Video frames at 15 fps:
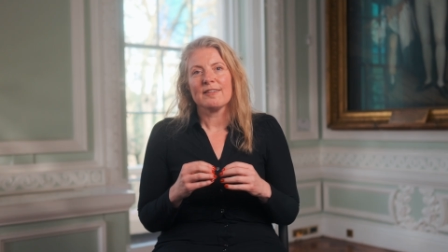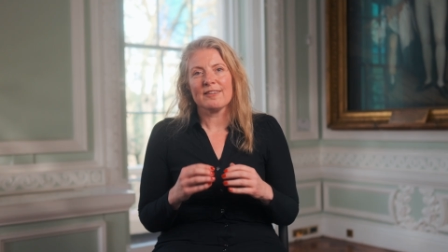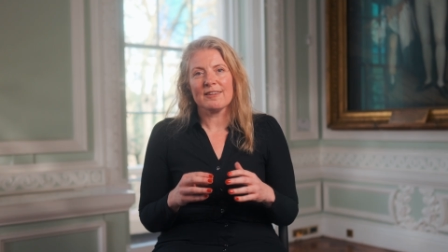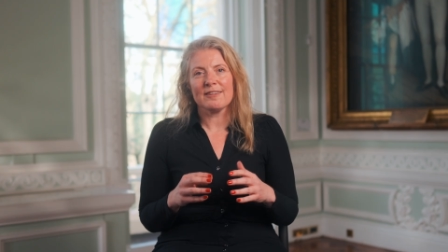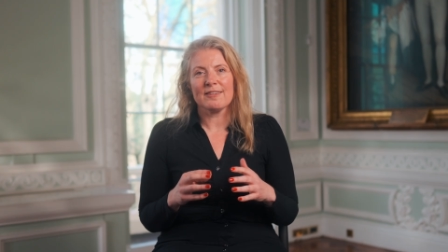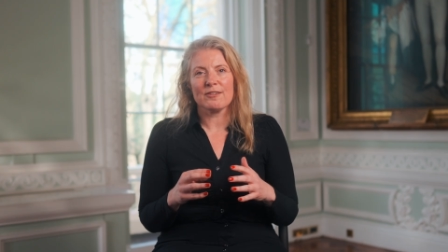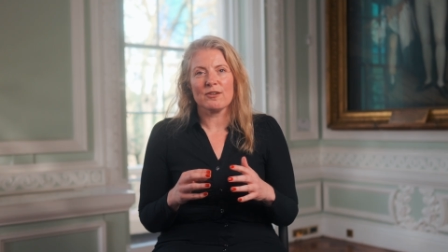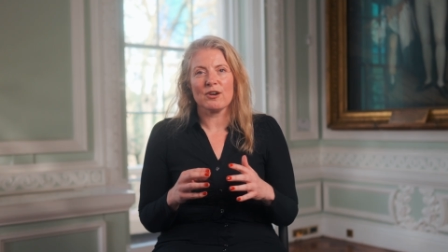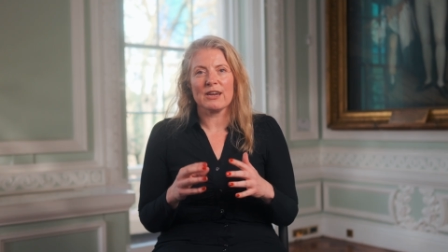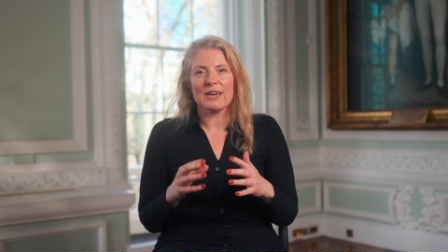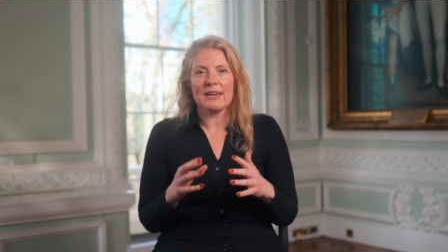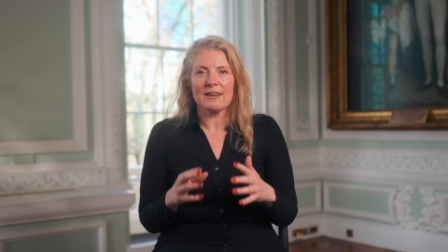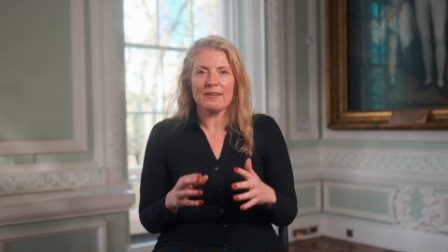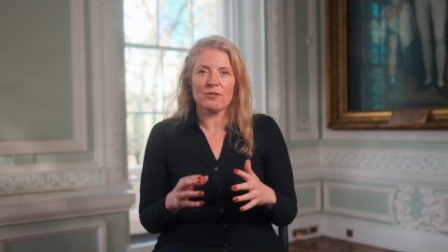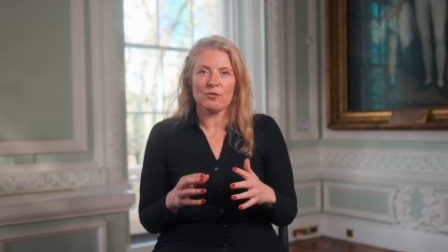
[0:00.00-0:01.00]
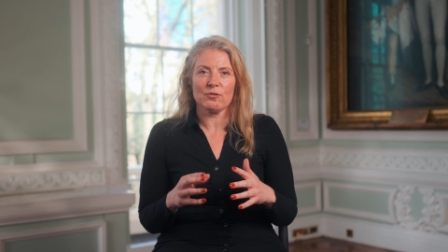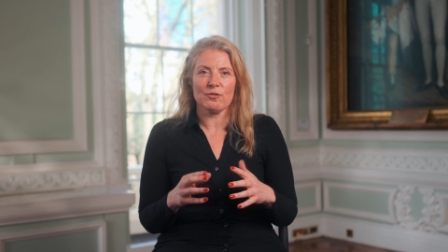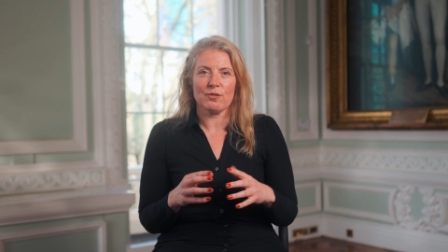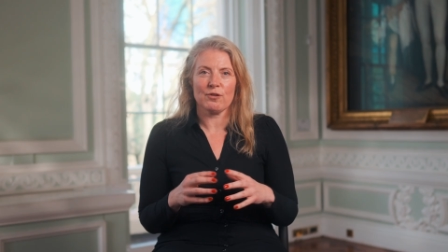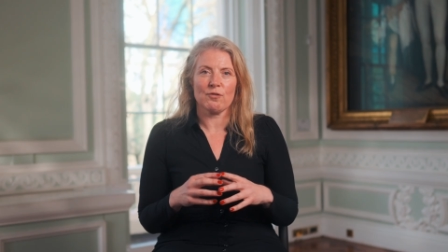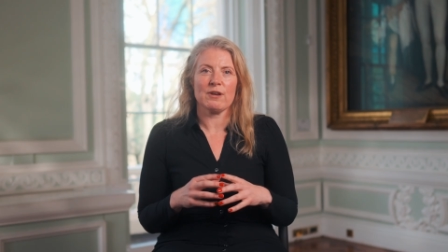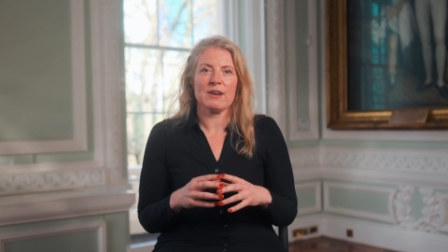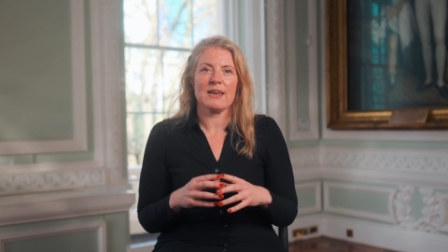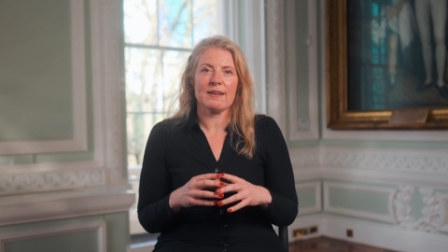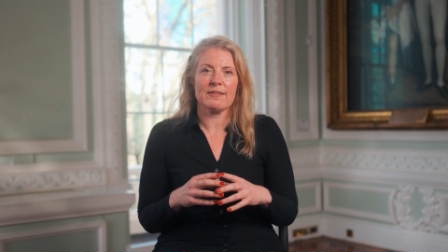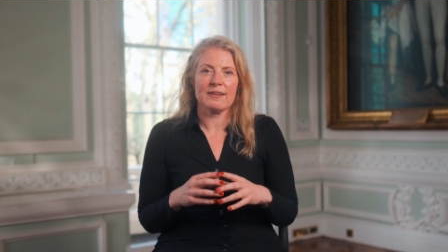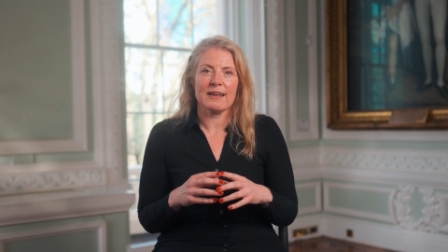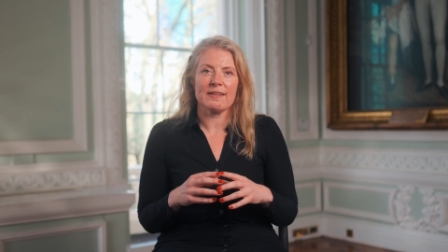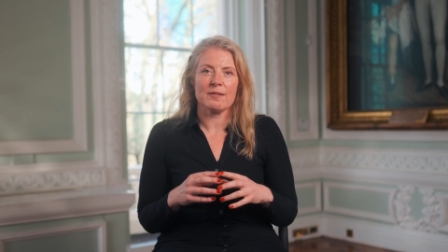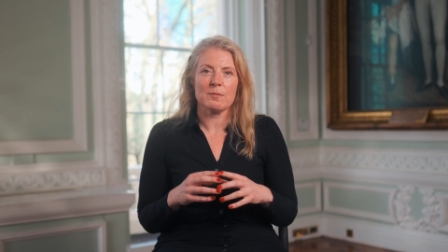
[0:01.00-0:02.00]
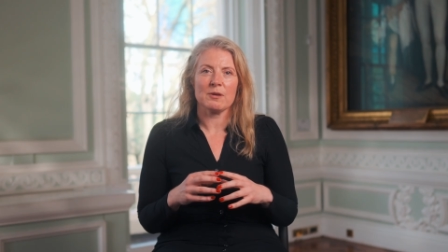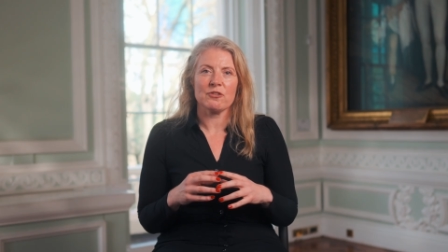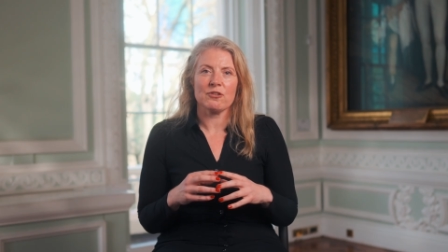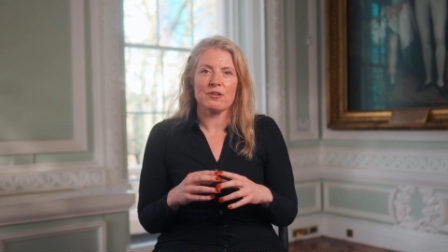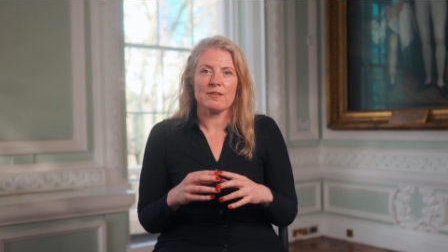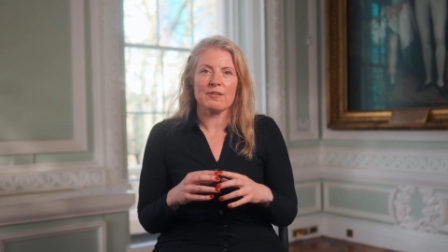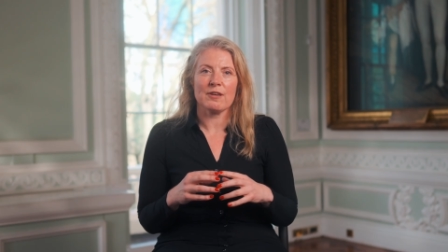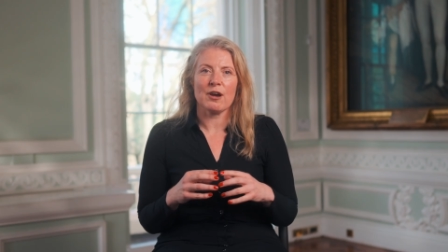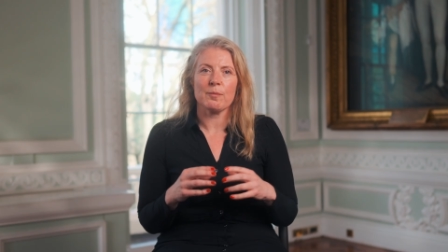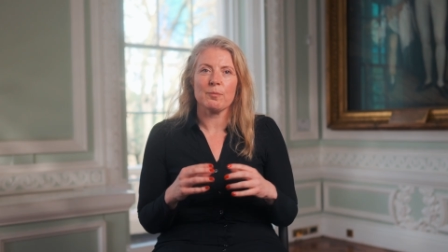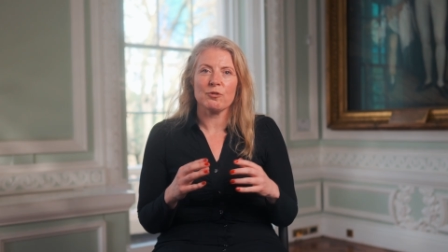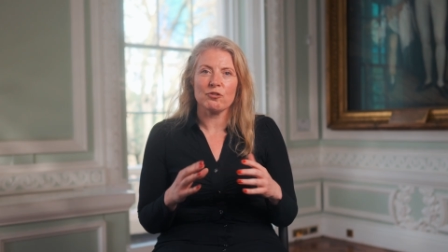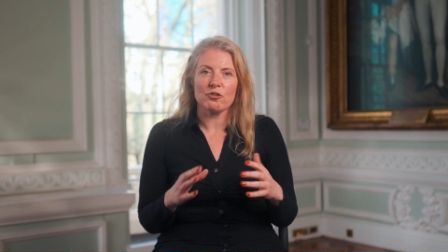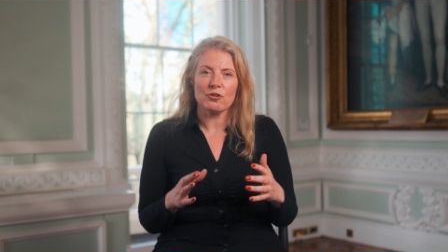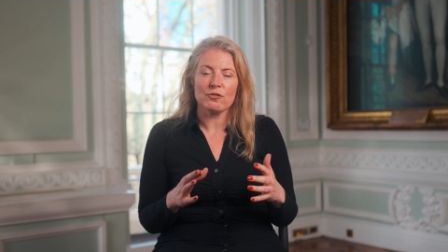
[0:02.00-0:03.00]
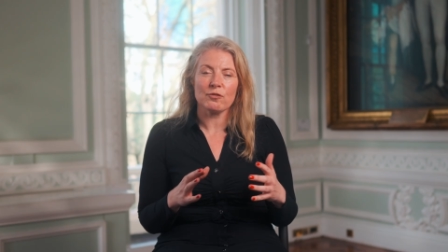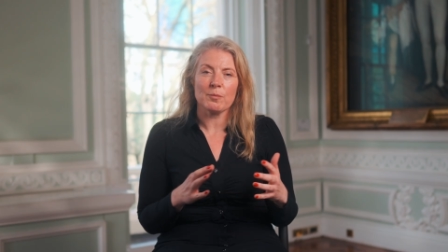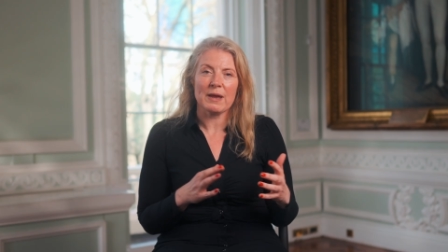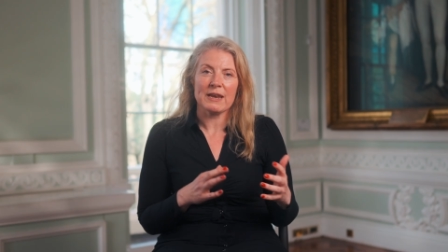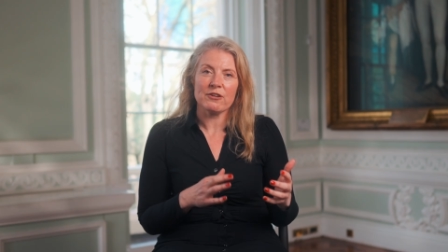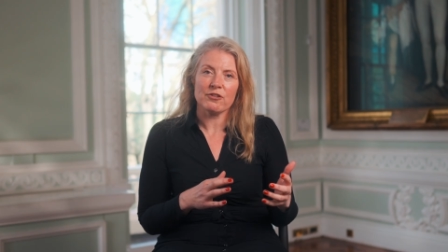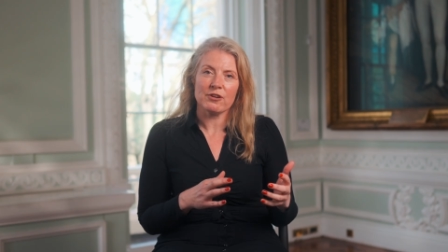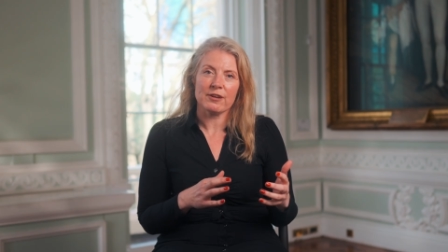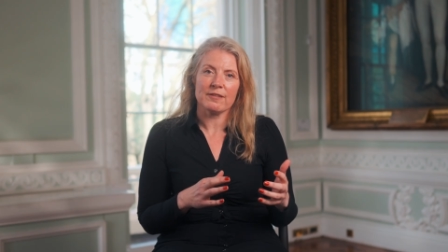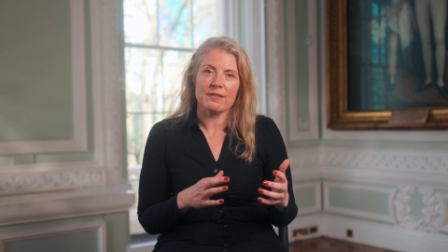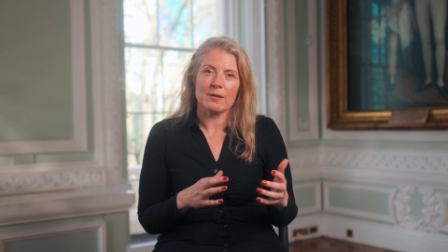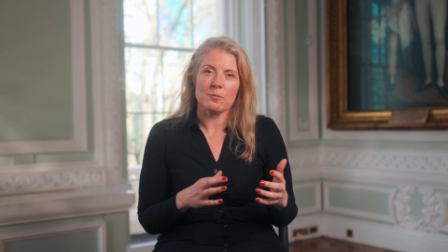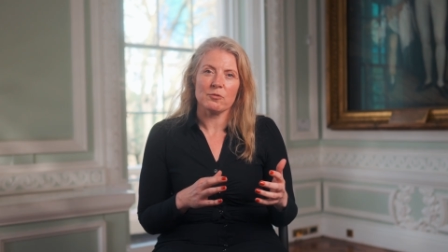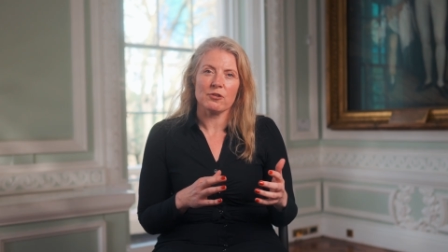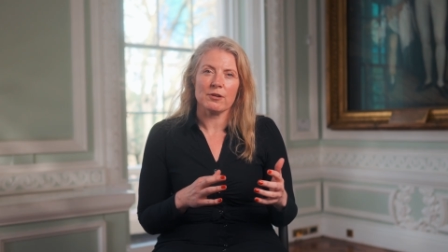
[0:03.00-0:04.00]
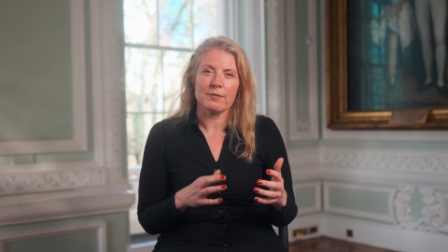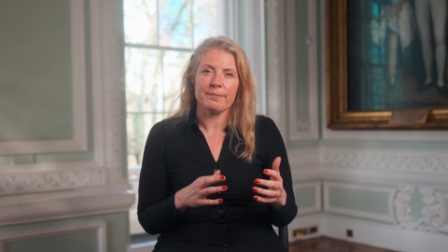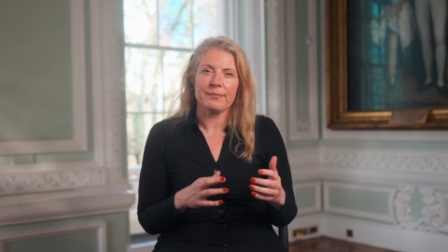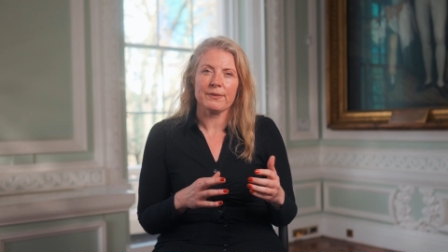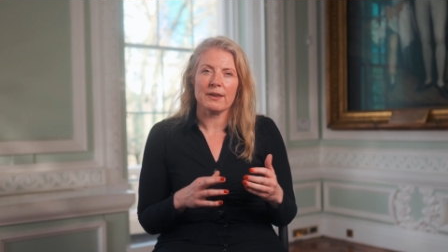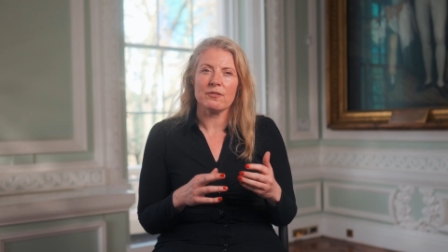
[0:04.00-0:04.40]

Cities are a key source of the greenhouse gas emissions that are produced from energy consumption.